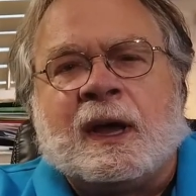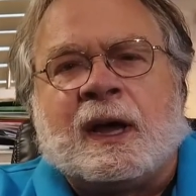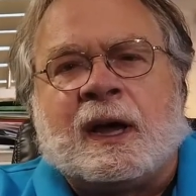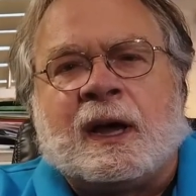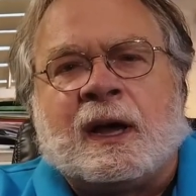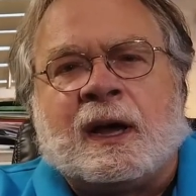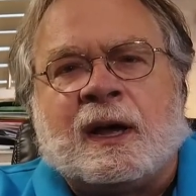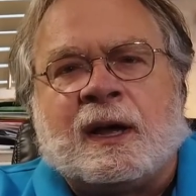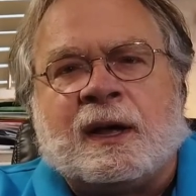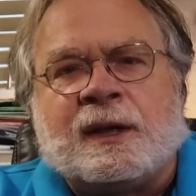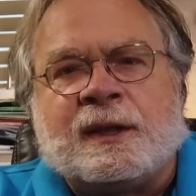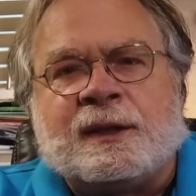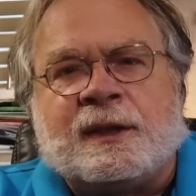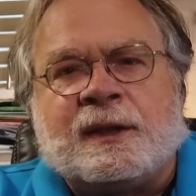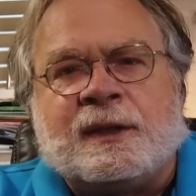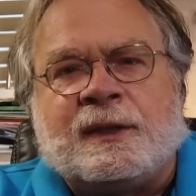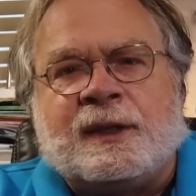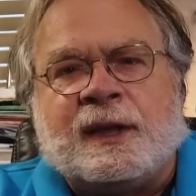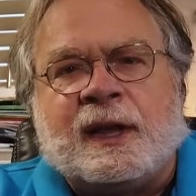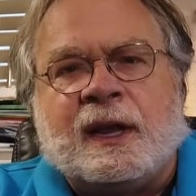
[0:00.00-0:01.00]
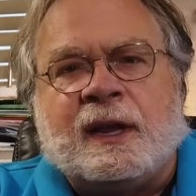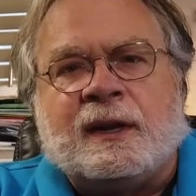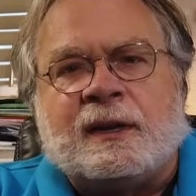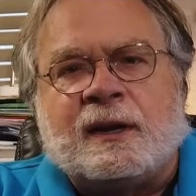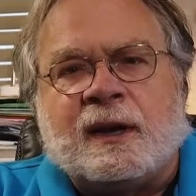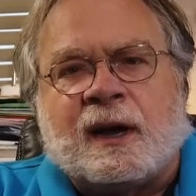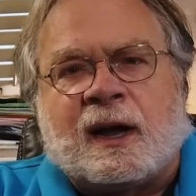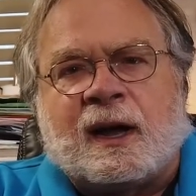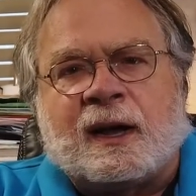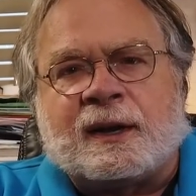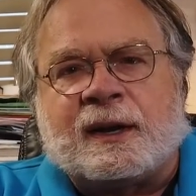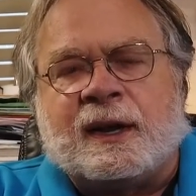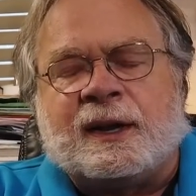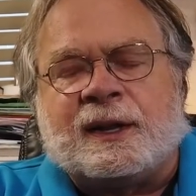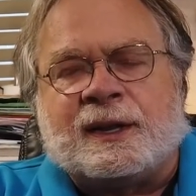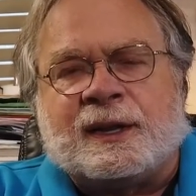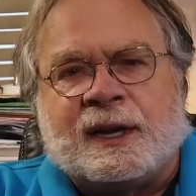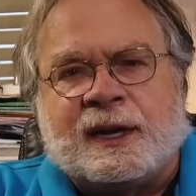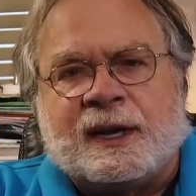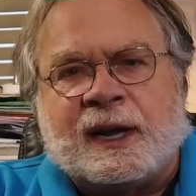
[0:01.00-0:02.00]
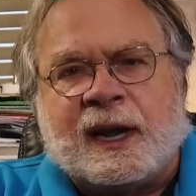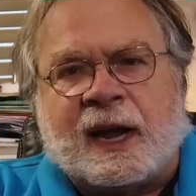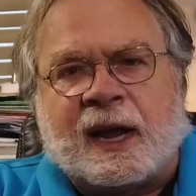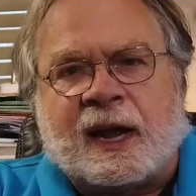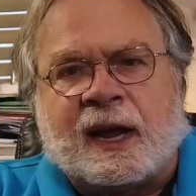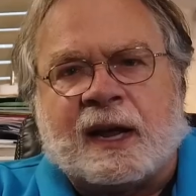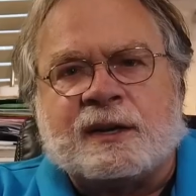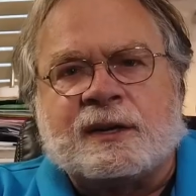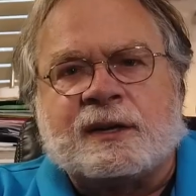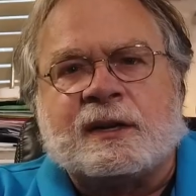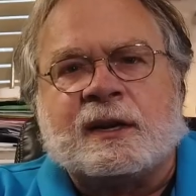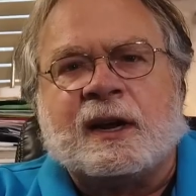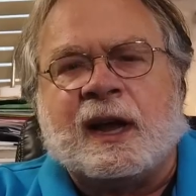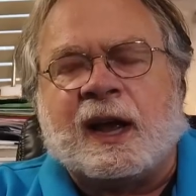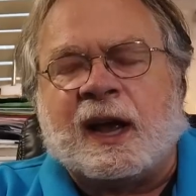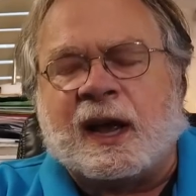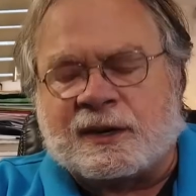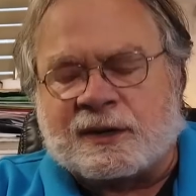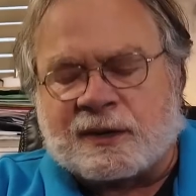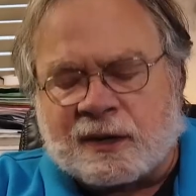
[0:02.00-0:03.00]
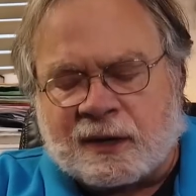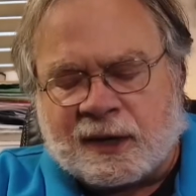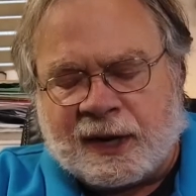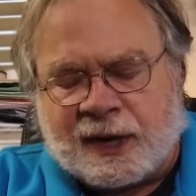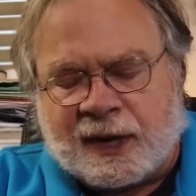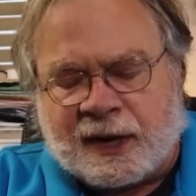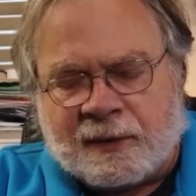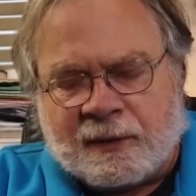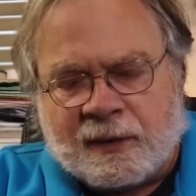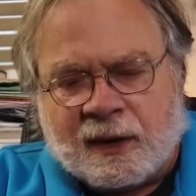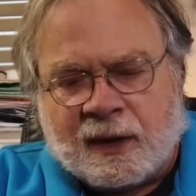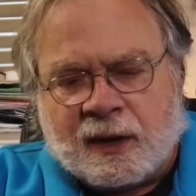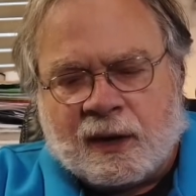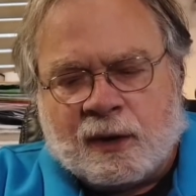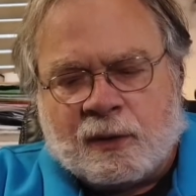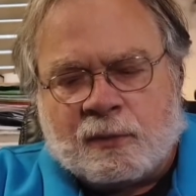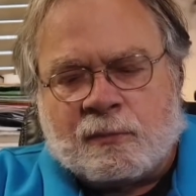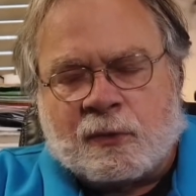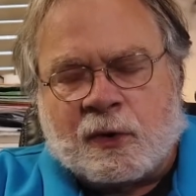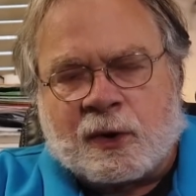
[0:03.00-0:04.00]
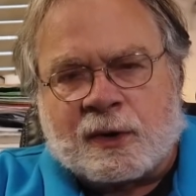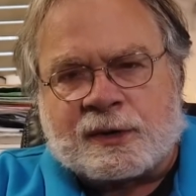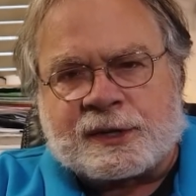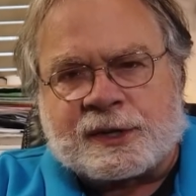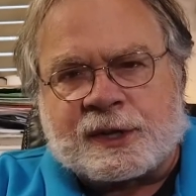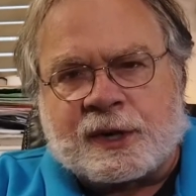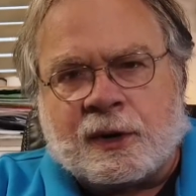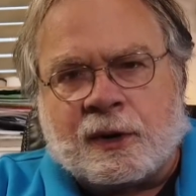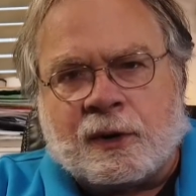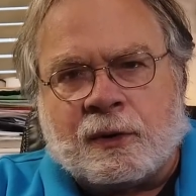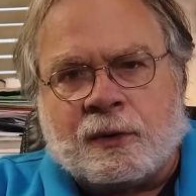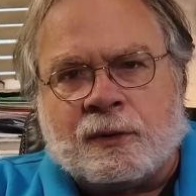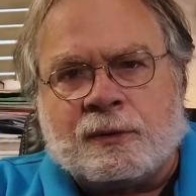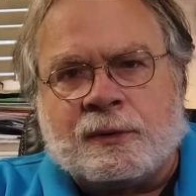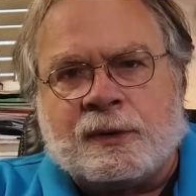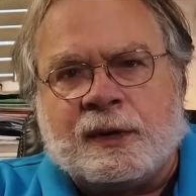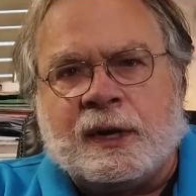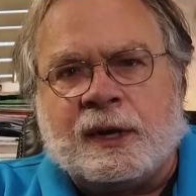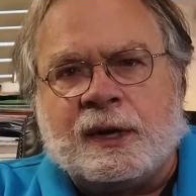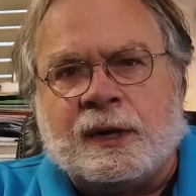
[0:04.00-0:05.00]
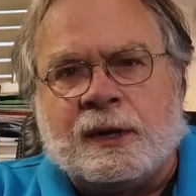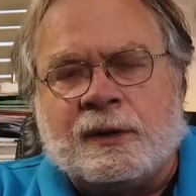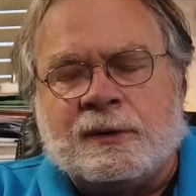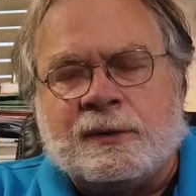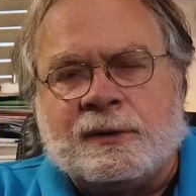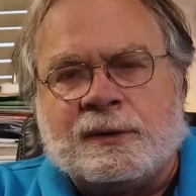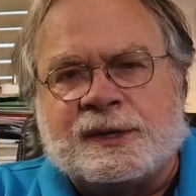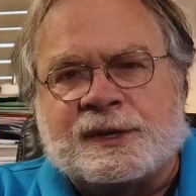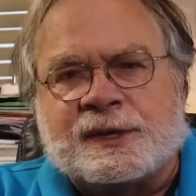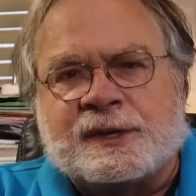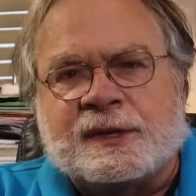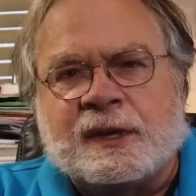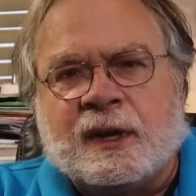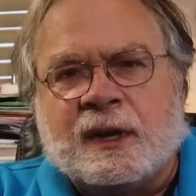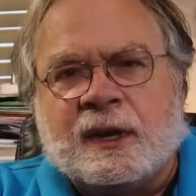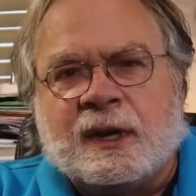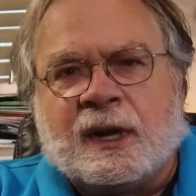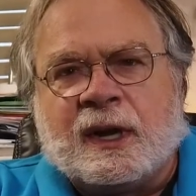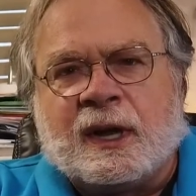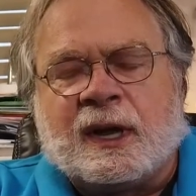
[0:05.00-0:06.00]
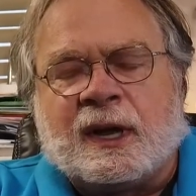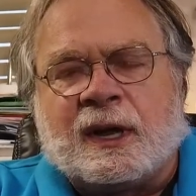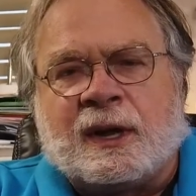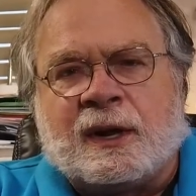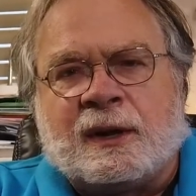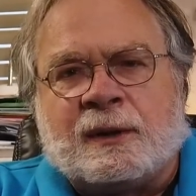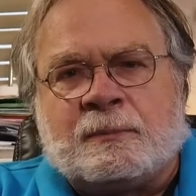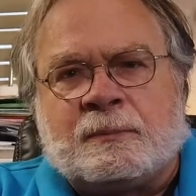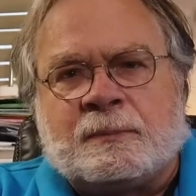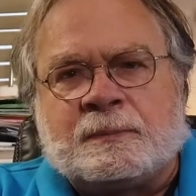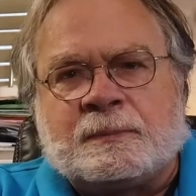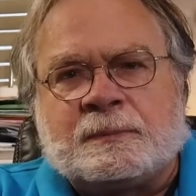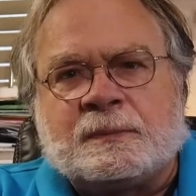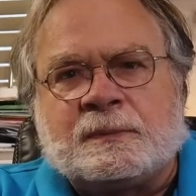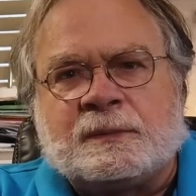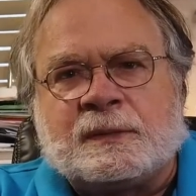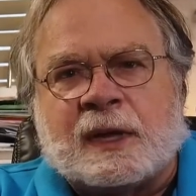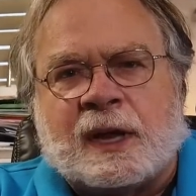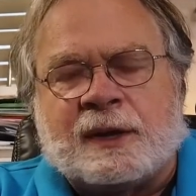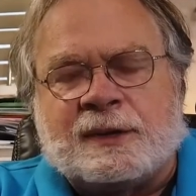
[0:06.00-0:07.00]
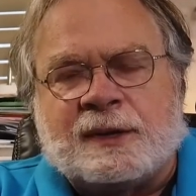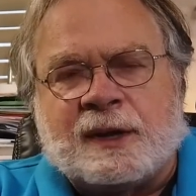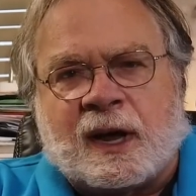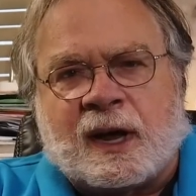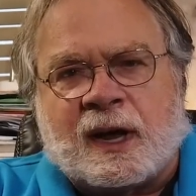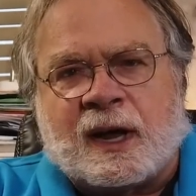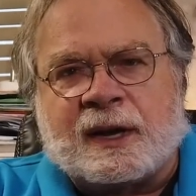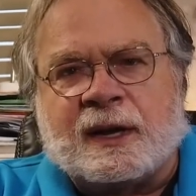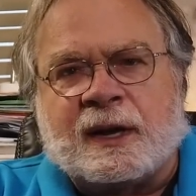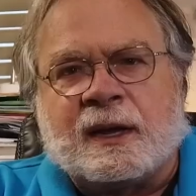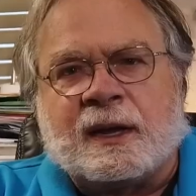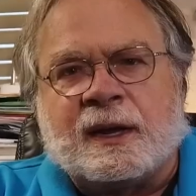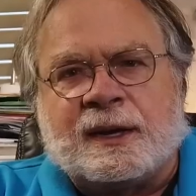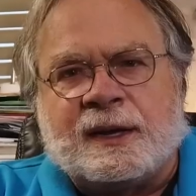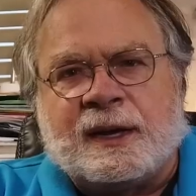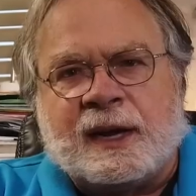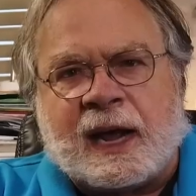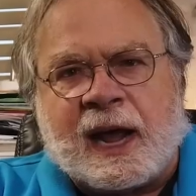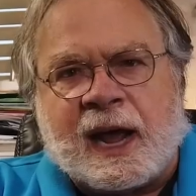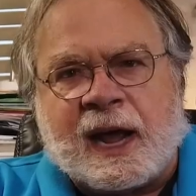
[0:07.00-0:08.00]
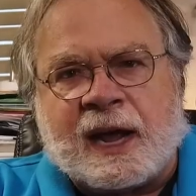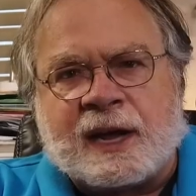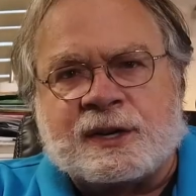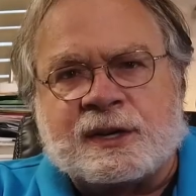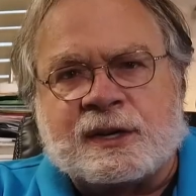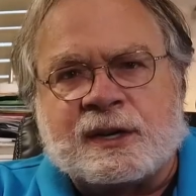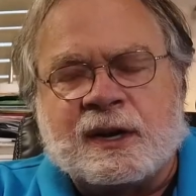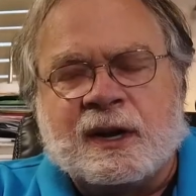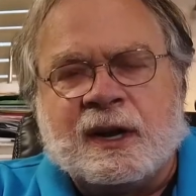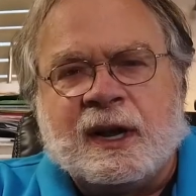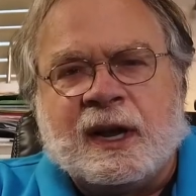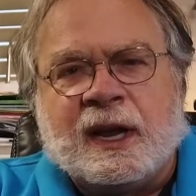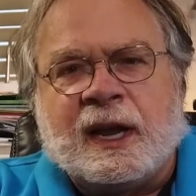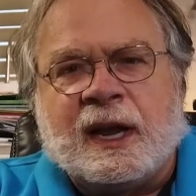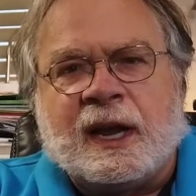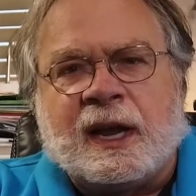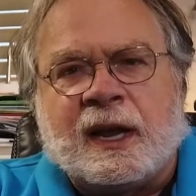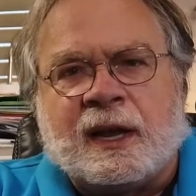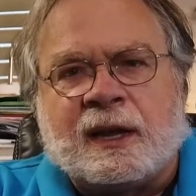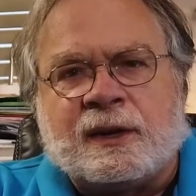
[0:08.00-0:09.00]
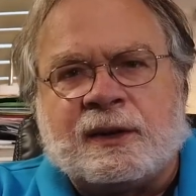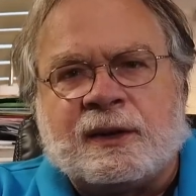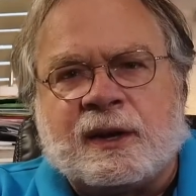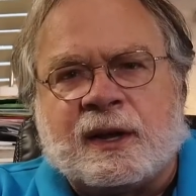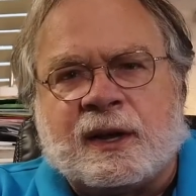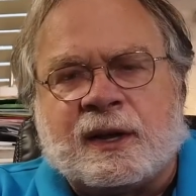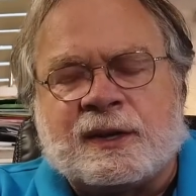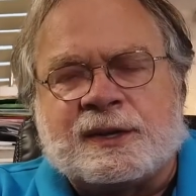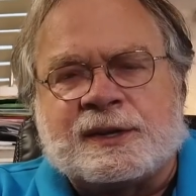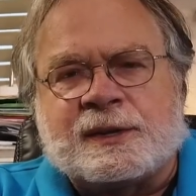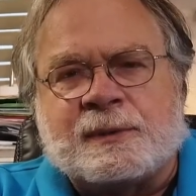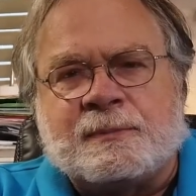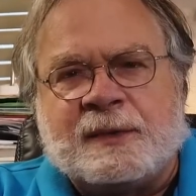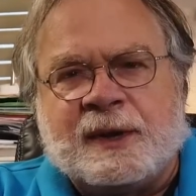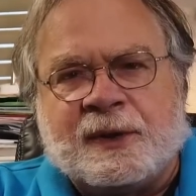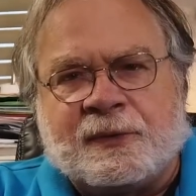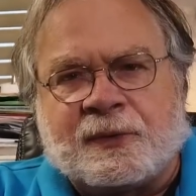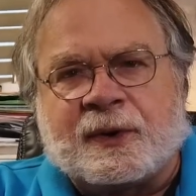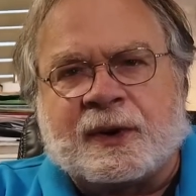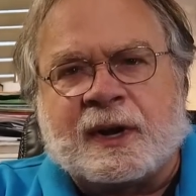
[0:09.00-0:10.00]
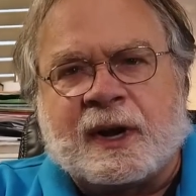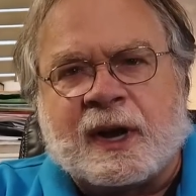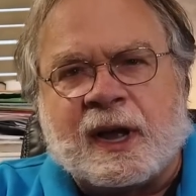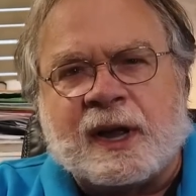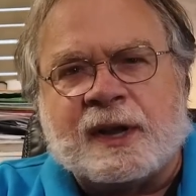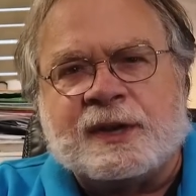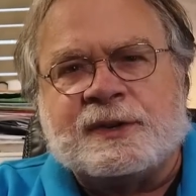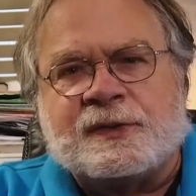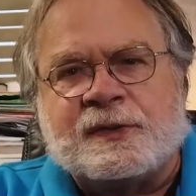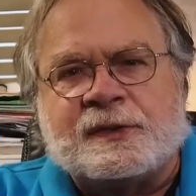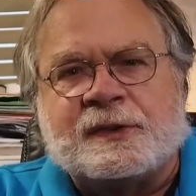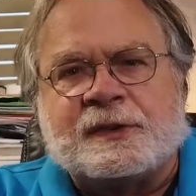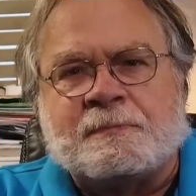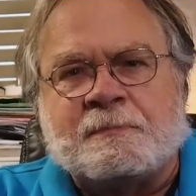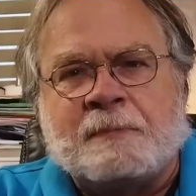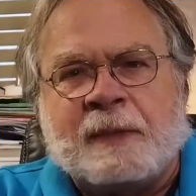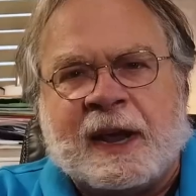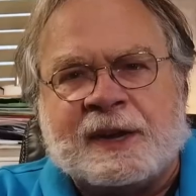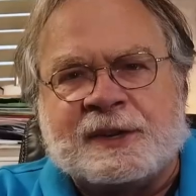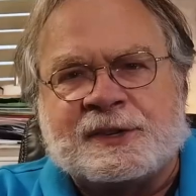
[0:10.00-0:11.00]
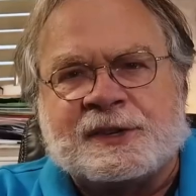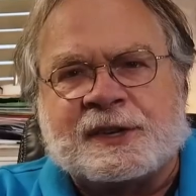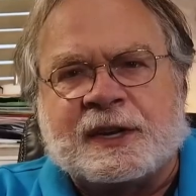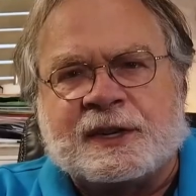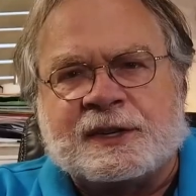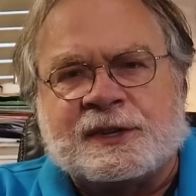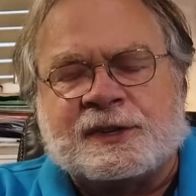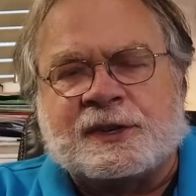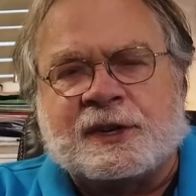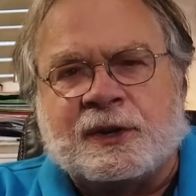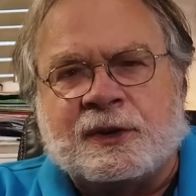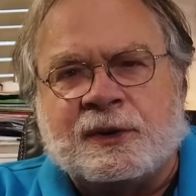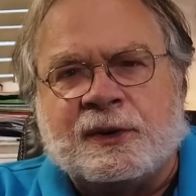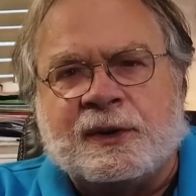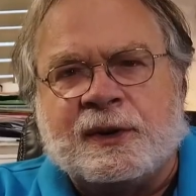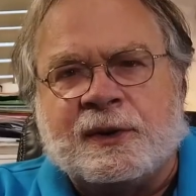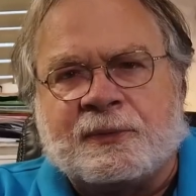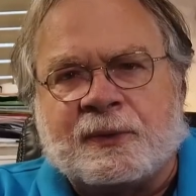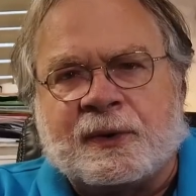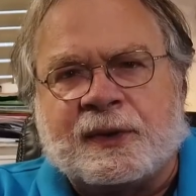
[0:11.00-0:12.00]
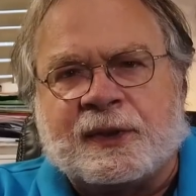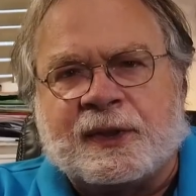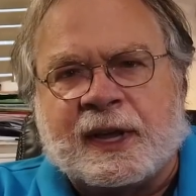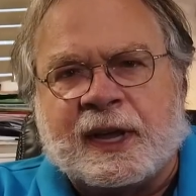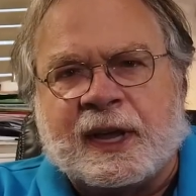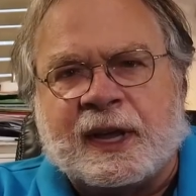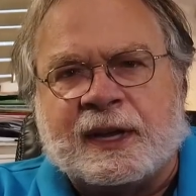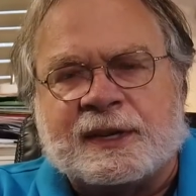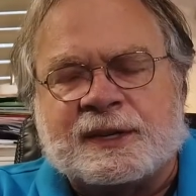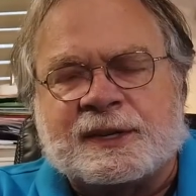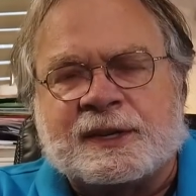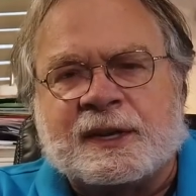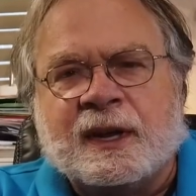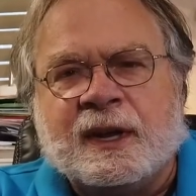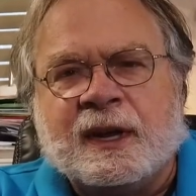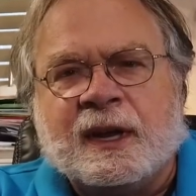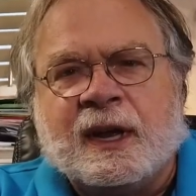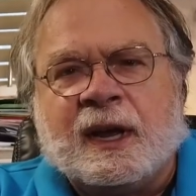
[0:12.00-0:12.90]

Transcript: uh, the dot and the dash. Actually, Morse code used um, a dot, a dash, and uh, some different kinds of spacings to do different things.